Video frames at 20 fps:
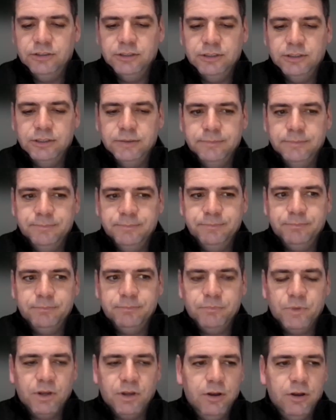is, you
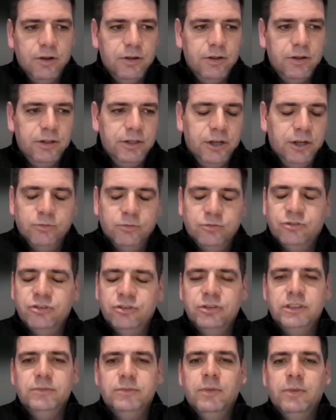know,
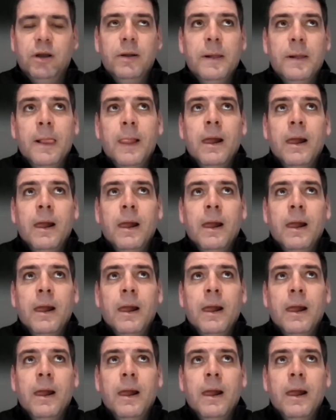certainly,